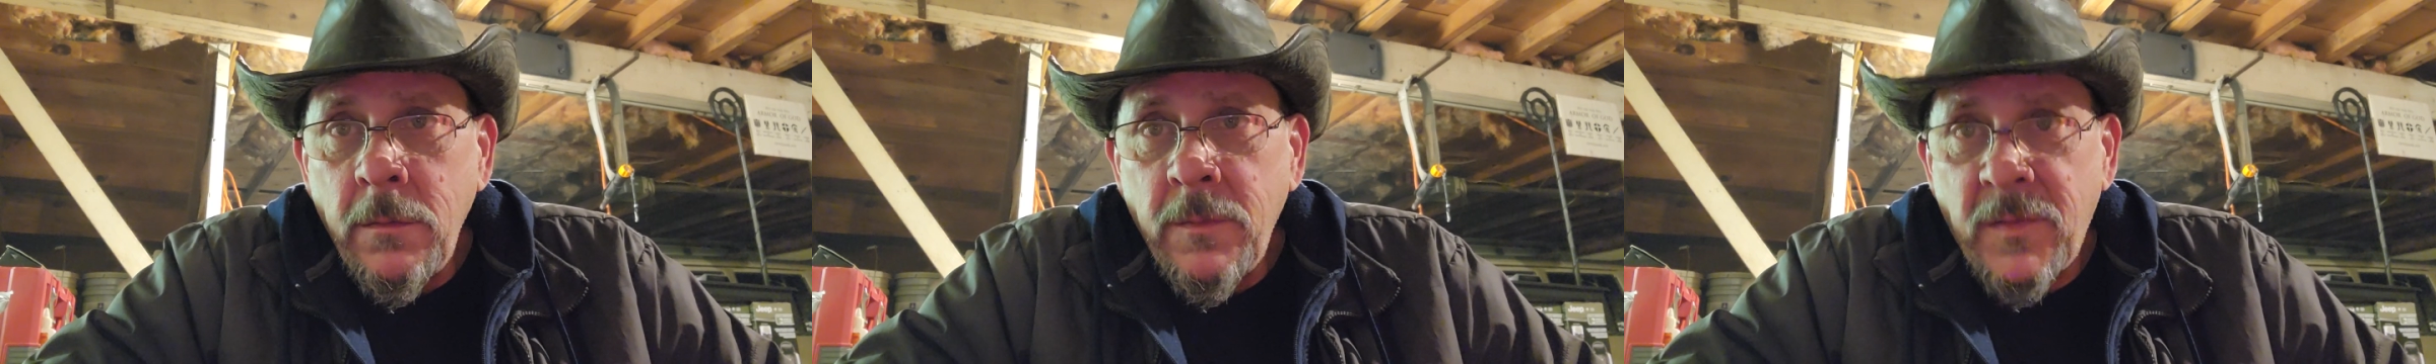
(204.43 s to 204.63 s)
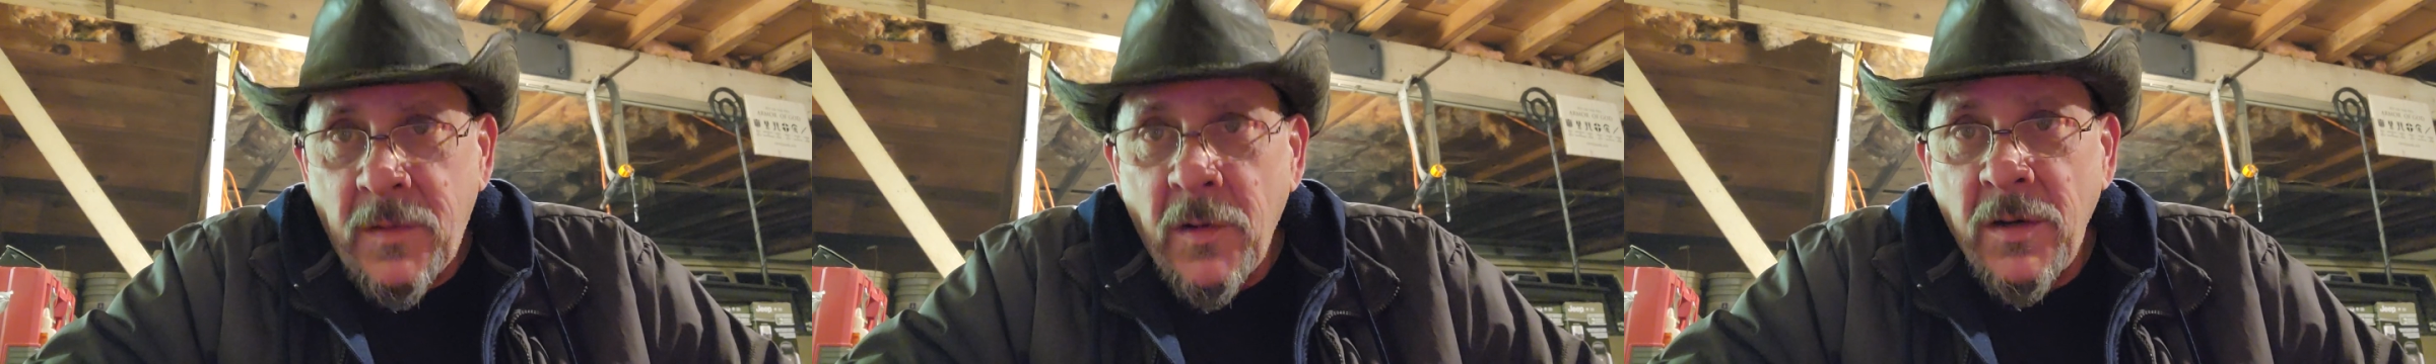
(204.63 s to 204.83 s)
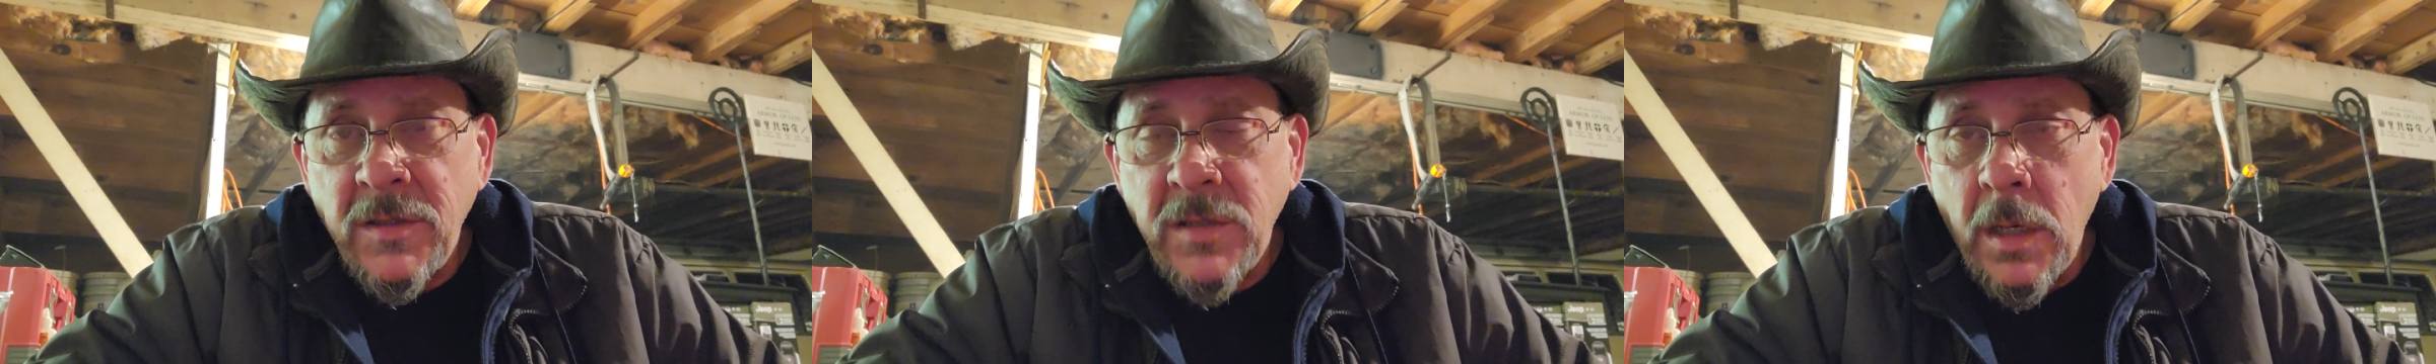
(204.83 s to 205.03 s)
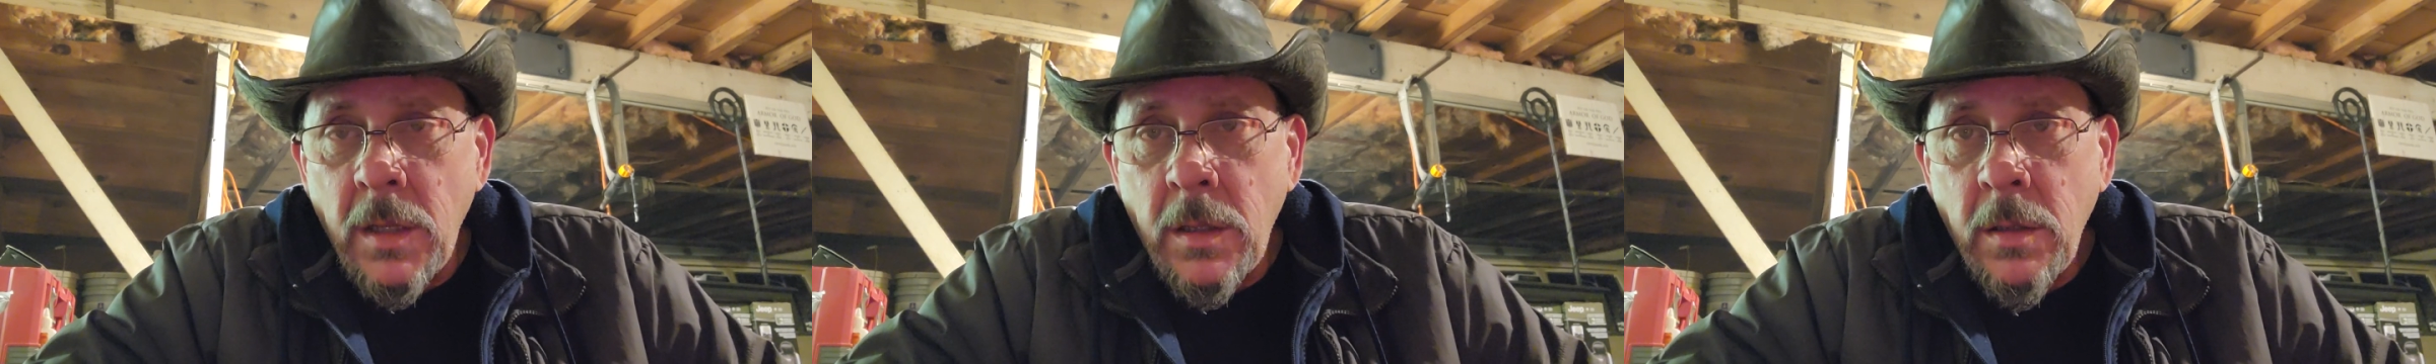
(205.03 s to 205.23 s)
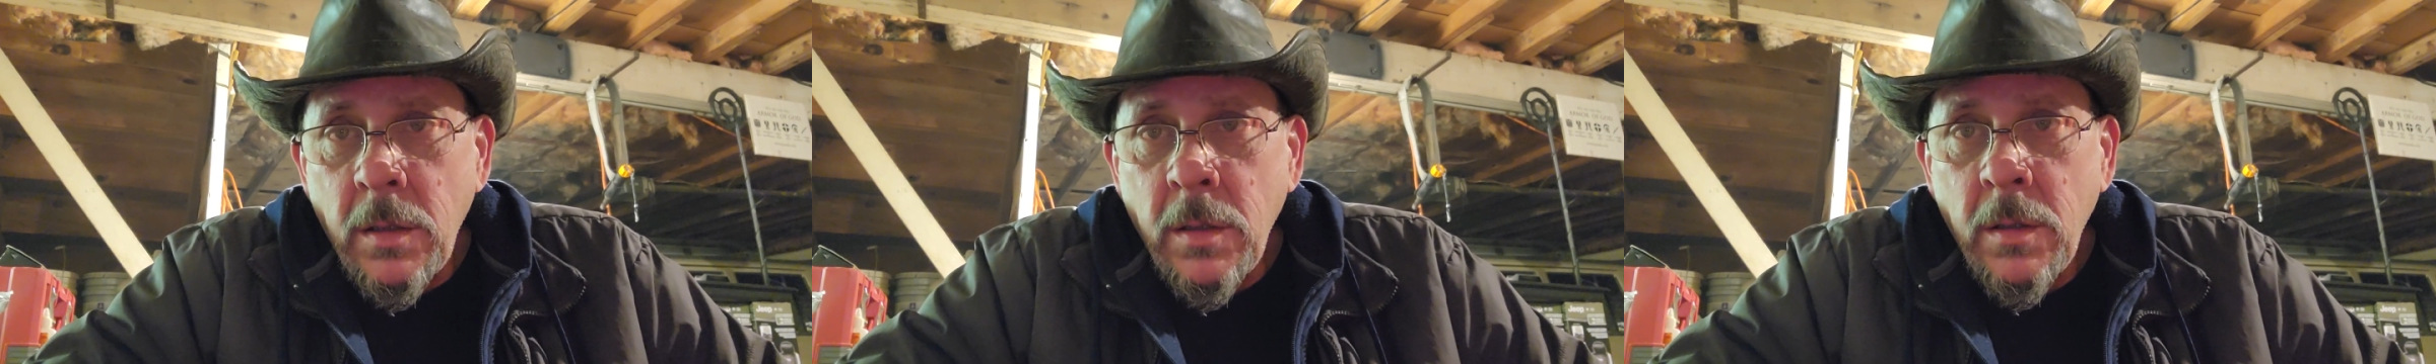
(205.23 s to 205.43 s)
Seriously,
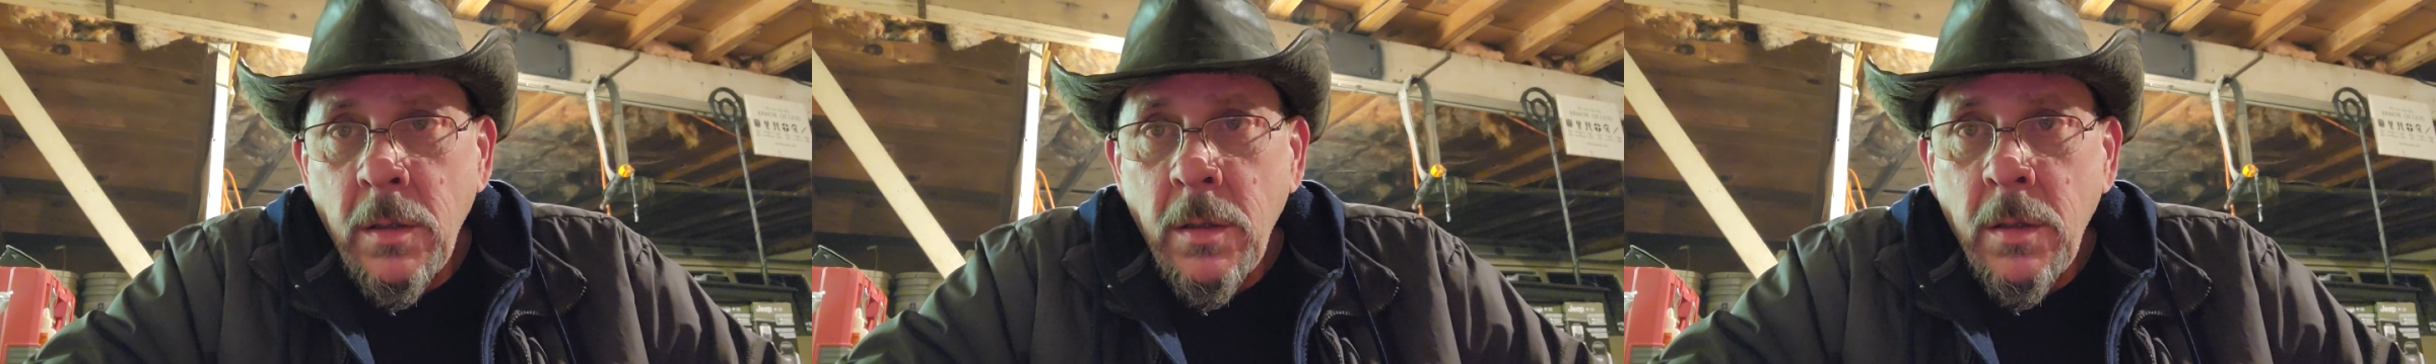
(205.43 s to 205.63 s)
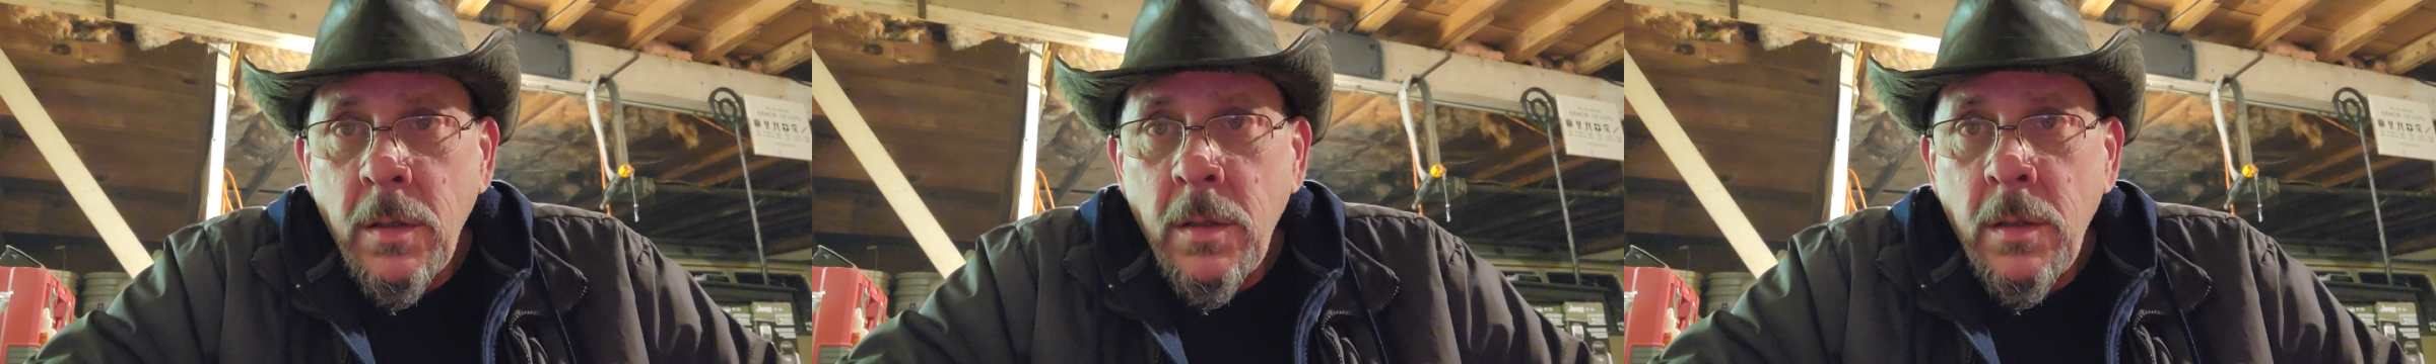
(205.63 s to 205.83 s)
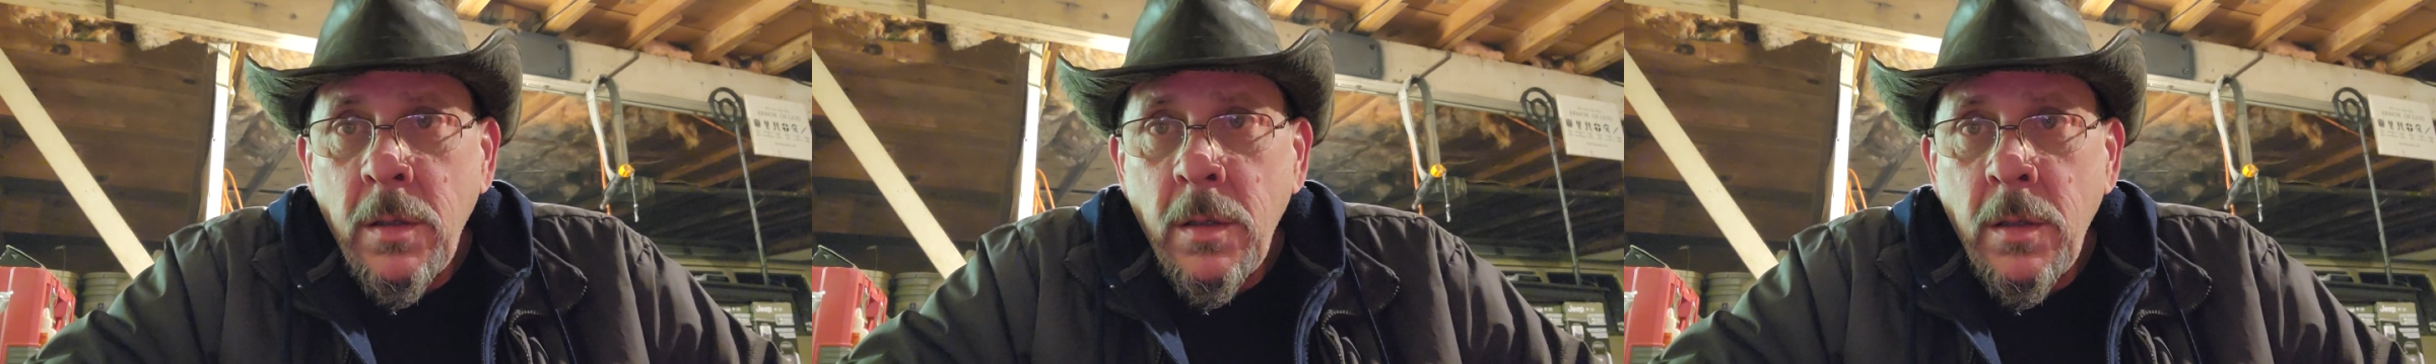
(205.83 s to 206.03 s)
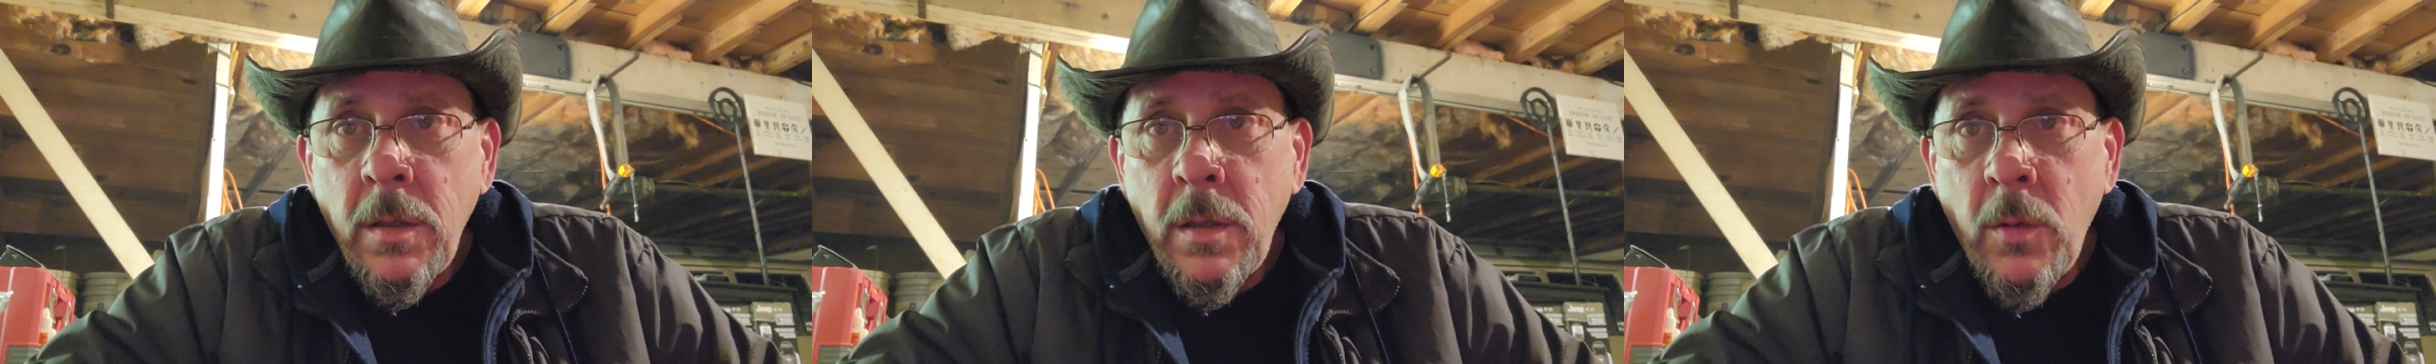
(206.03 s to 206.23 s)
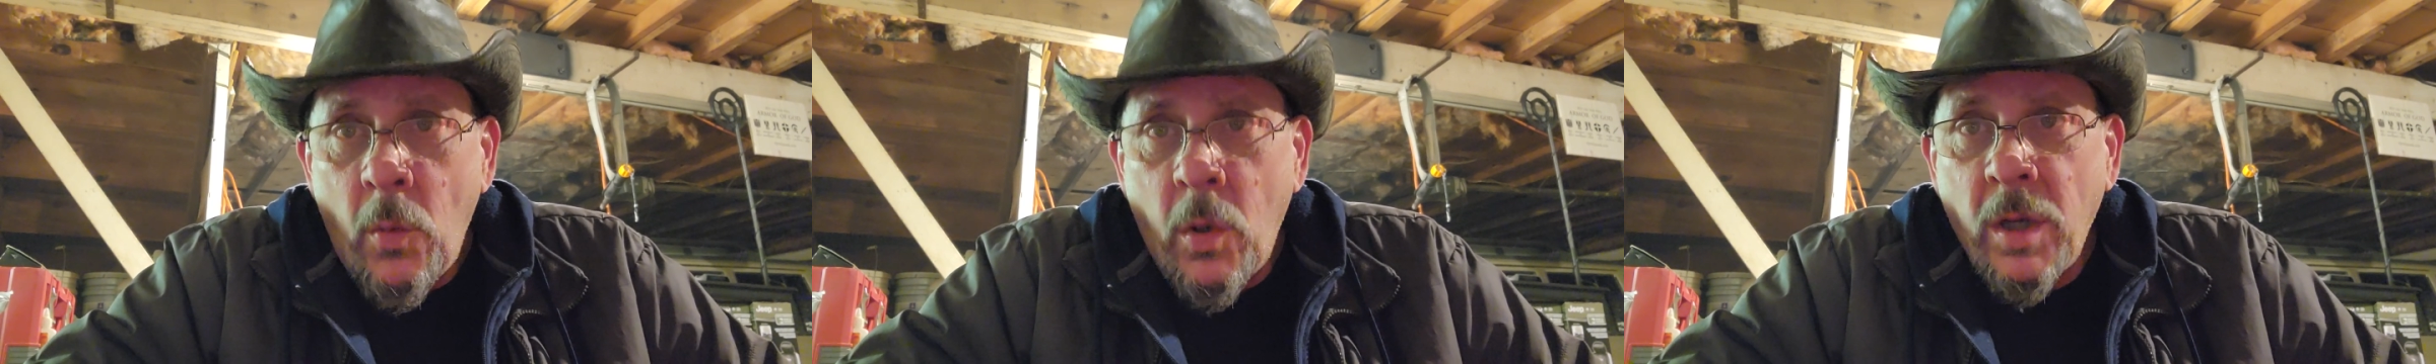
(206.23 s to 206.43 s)

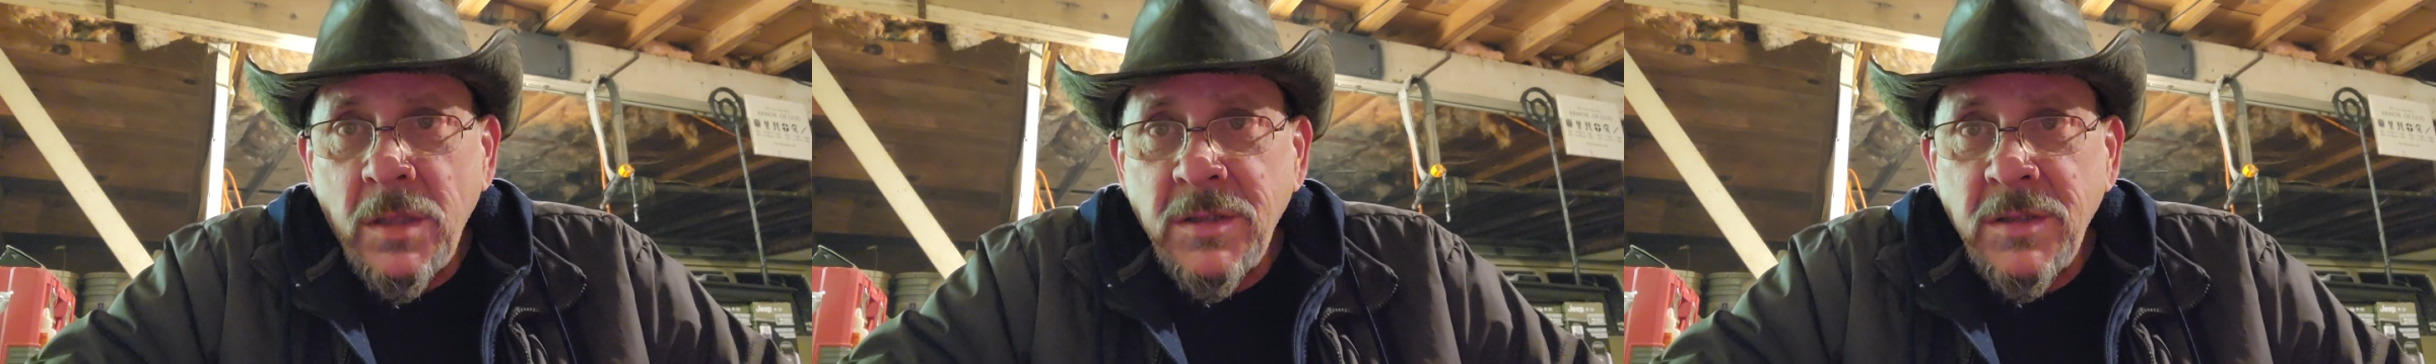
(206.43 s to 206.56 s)
what